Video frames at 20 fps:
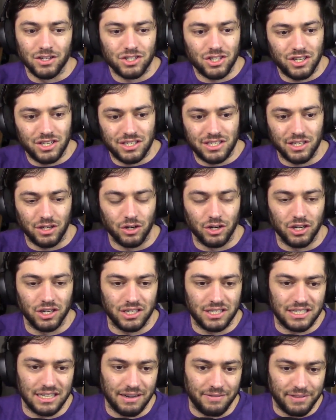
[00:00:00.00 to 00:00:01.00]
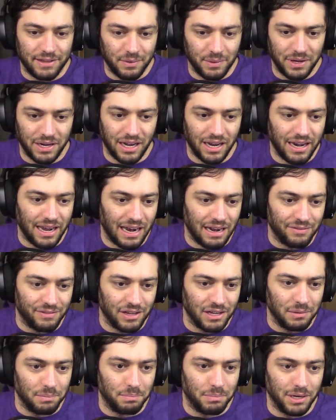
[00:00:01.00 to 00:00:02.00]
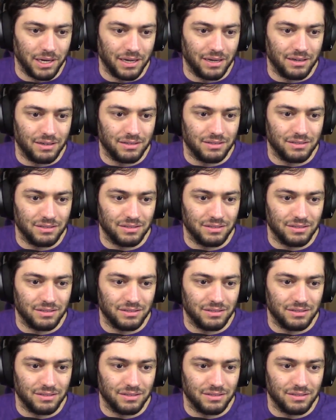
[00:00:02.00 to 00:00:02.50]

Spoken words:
there's still good stuff that we got out of it, but